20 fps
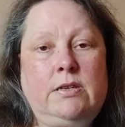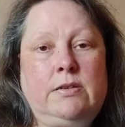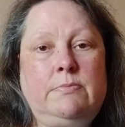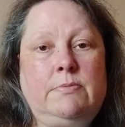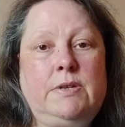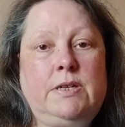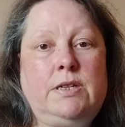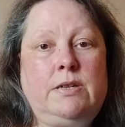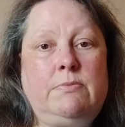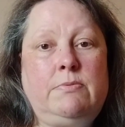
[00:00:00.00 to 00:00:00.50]

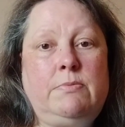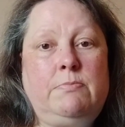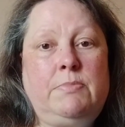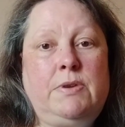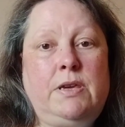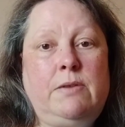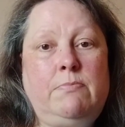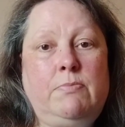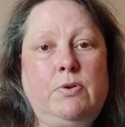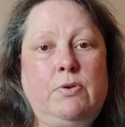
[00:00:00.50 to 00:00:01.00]
Especially with
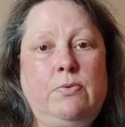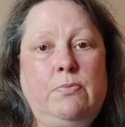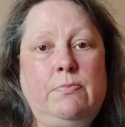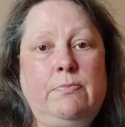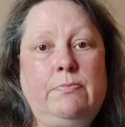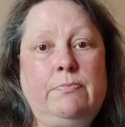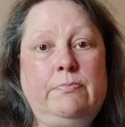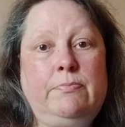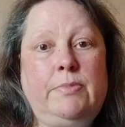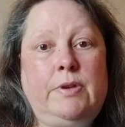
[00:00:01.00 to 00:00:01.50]
people.
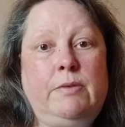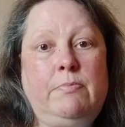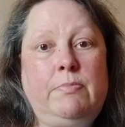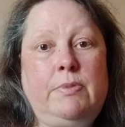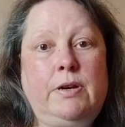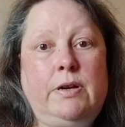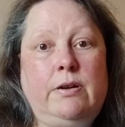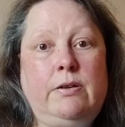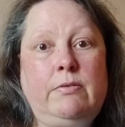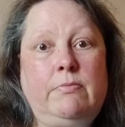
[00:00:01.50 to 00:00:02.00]

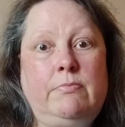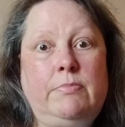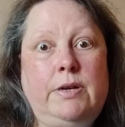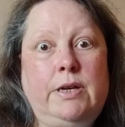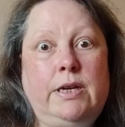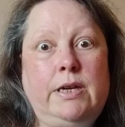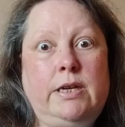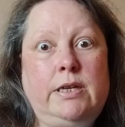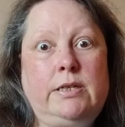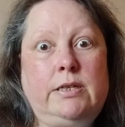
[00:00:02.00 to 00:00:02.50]
People are
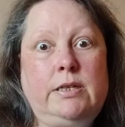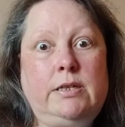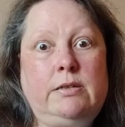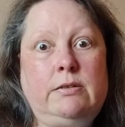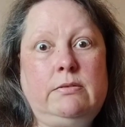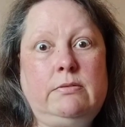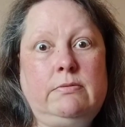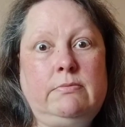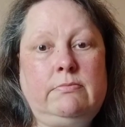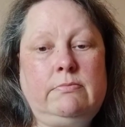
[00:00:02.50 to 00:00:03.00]
complicated.